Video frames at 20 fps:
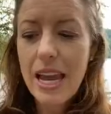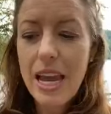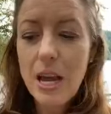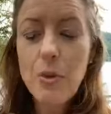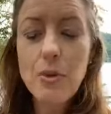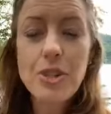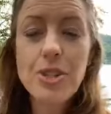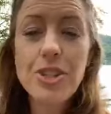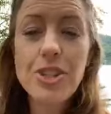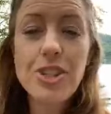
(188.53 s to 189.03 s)

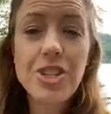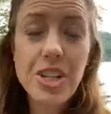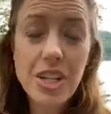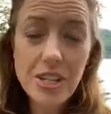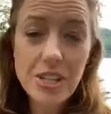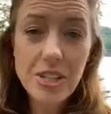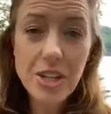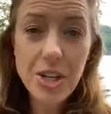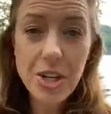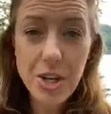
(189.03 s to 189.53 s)
He was
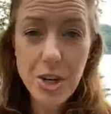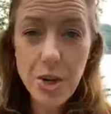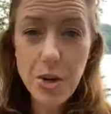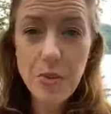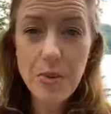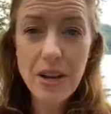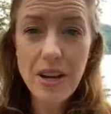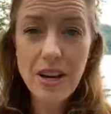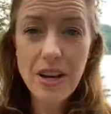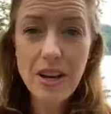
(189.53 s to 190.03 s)
just a
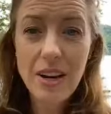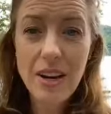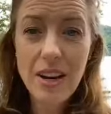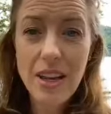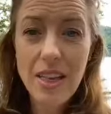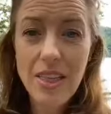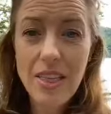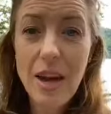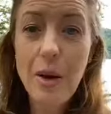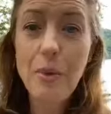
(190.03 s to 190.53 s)
human
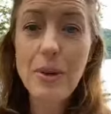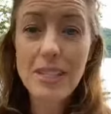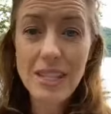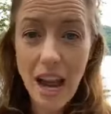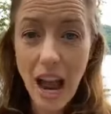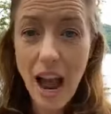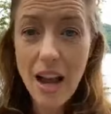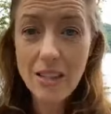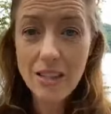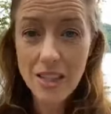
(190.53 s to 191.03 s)
that was
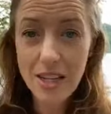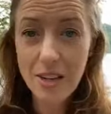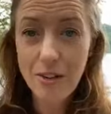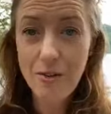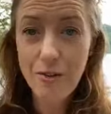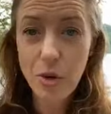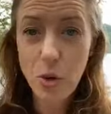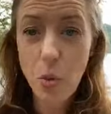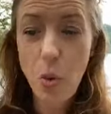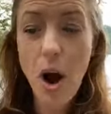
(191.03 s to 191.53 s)

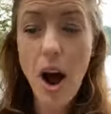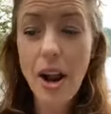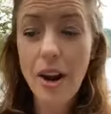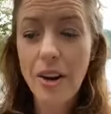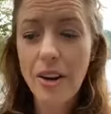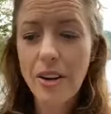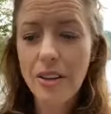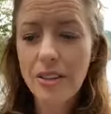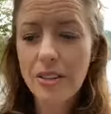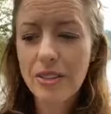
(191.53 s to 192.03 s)
asking for
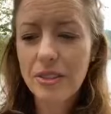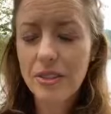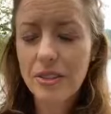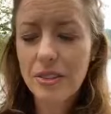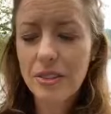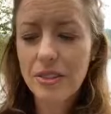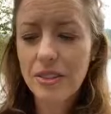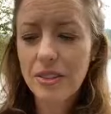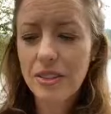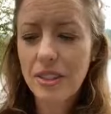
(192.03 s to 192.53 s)
water.
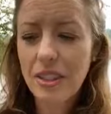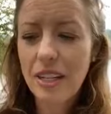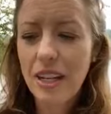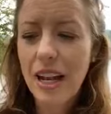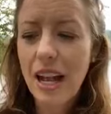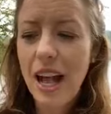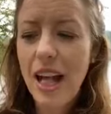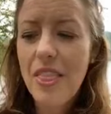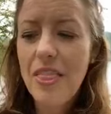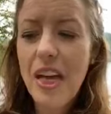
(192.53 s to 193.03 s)

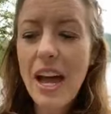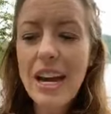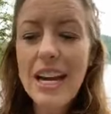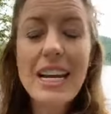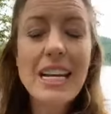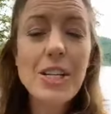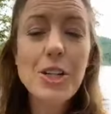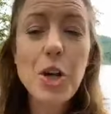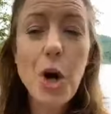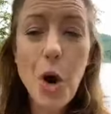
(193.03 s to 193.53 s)
Then
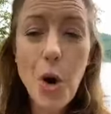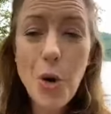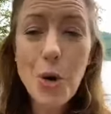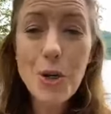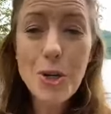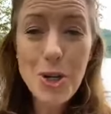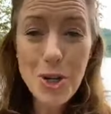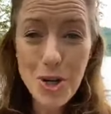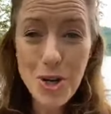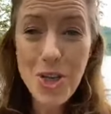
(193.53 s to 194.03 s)
he
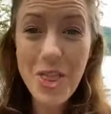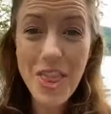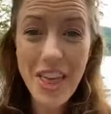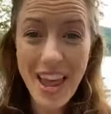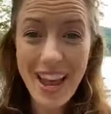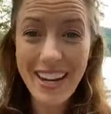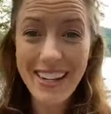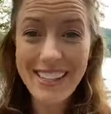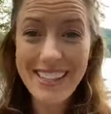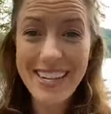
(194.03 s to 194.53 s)
told her
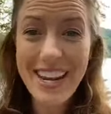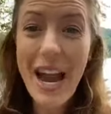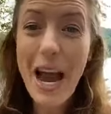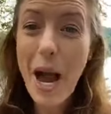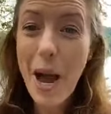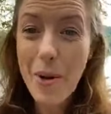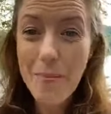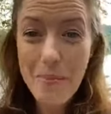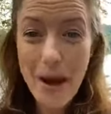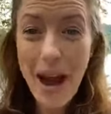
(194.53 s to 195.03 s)
things
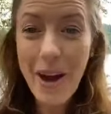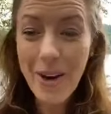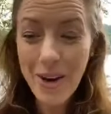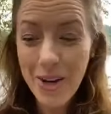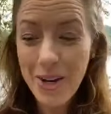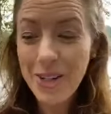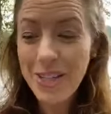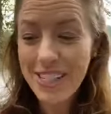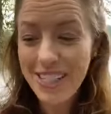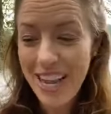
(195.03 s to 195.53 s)
about
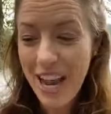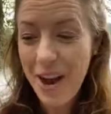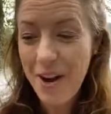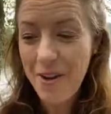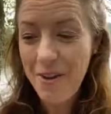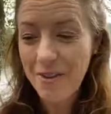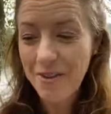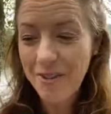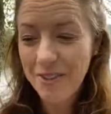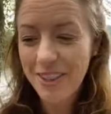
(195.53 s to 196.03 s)

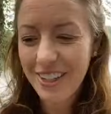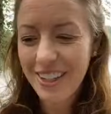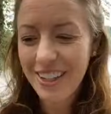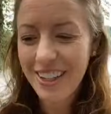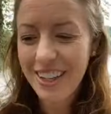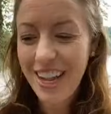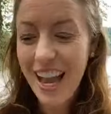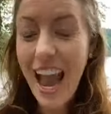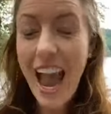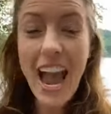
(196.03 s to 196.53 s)
herself,
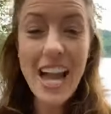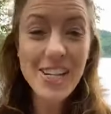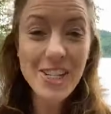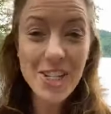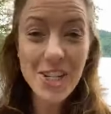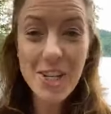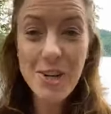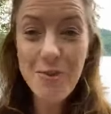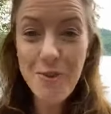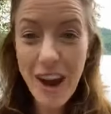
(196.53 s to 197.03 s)
and
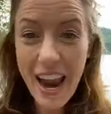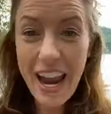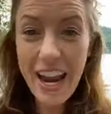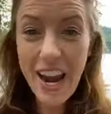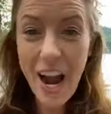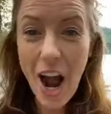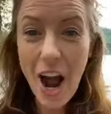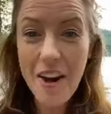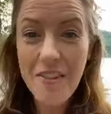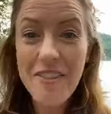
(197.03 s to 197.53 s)
she
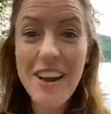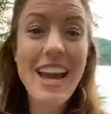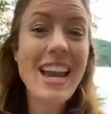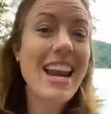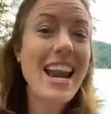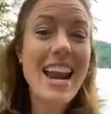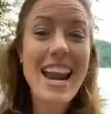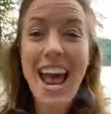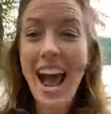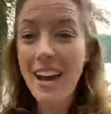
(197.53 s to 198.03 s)
ran off
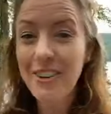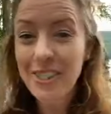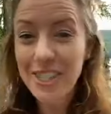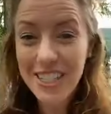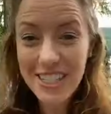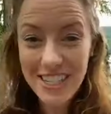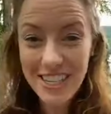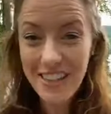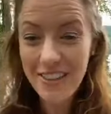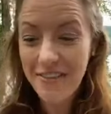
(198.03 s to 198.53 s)
and
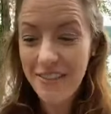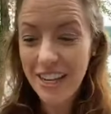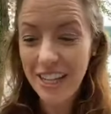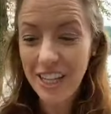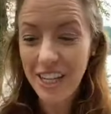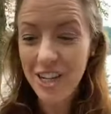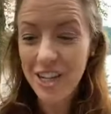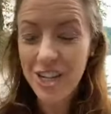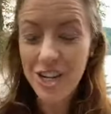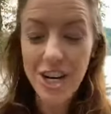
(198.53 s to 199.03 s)
announced to the
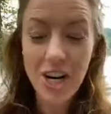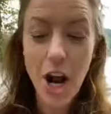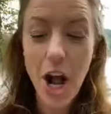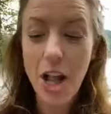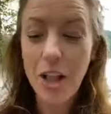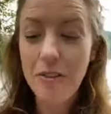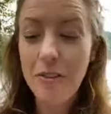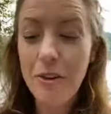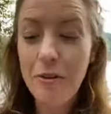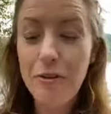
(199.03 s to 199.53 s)
village and
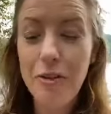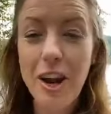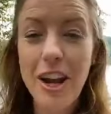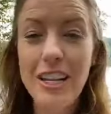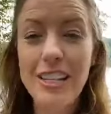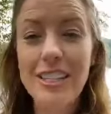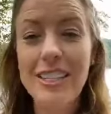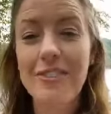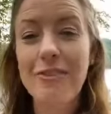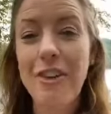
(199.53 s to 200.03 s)
all of her
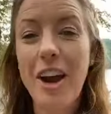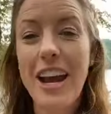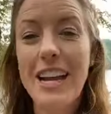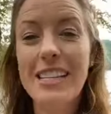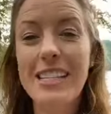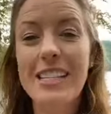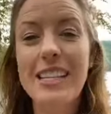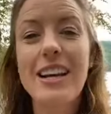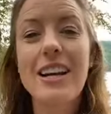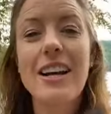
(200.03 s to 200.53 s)
friends,
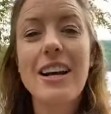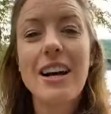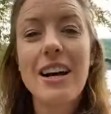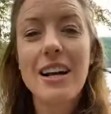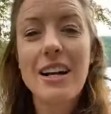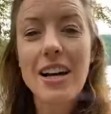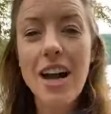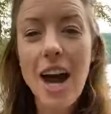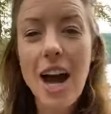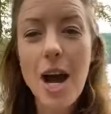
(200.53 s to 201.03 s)
friends
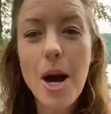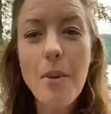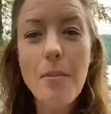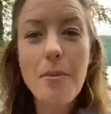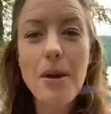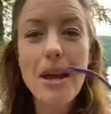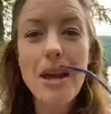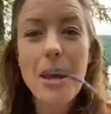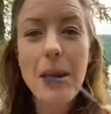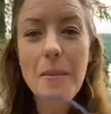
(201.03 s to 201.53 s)

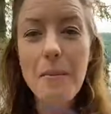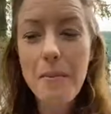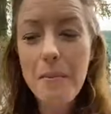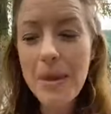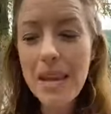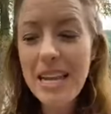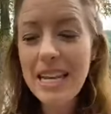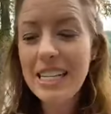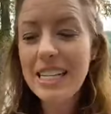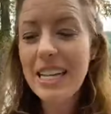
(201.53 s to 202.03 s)
Come
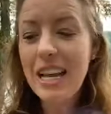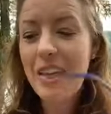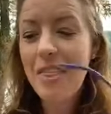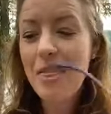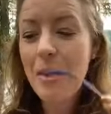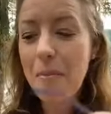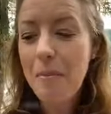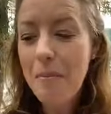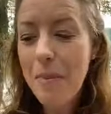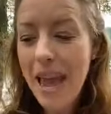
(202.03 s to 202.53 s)
meet
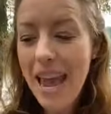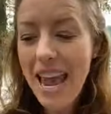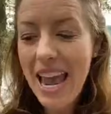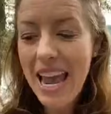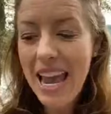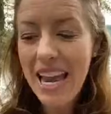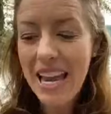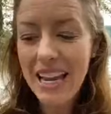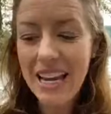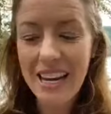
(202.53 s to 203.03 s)
the
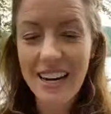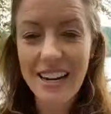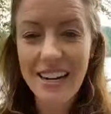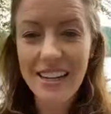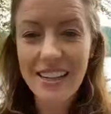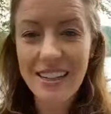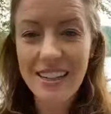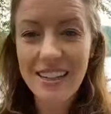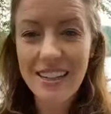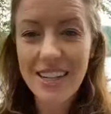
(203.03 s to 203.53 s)
man.
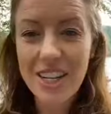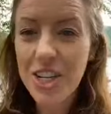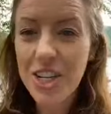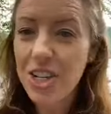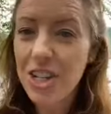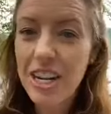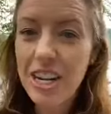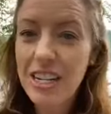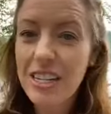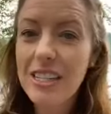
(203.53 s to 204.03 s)

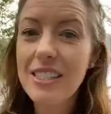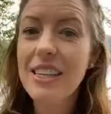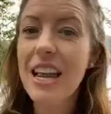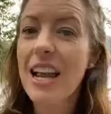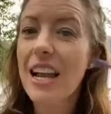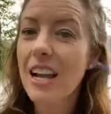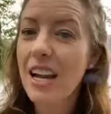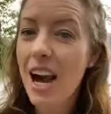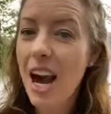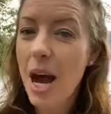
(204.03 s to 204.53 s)
She didn't
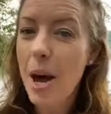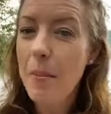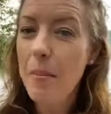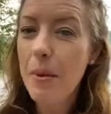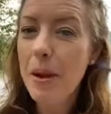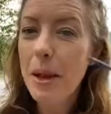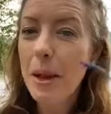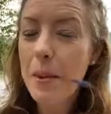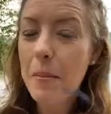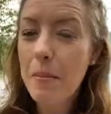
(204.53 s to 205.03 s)
say,
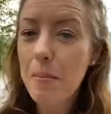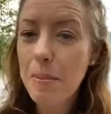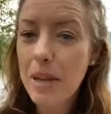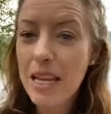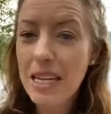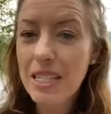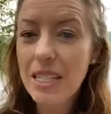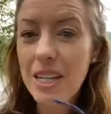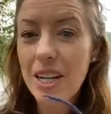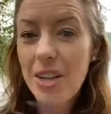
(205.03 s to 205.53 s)
Come
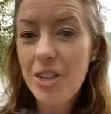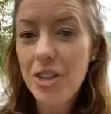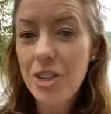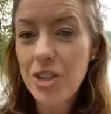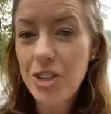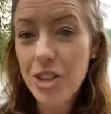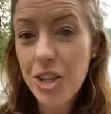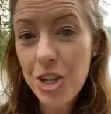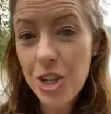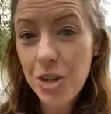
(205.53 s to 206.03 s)
meet
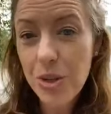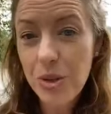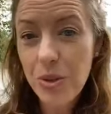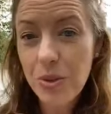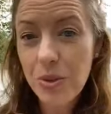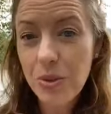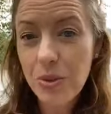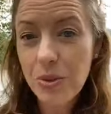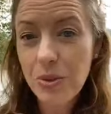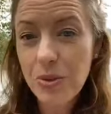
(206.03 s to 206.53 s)
the
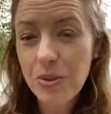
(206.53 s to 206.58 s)
Jew.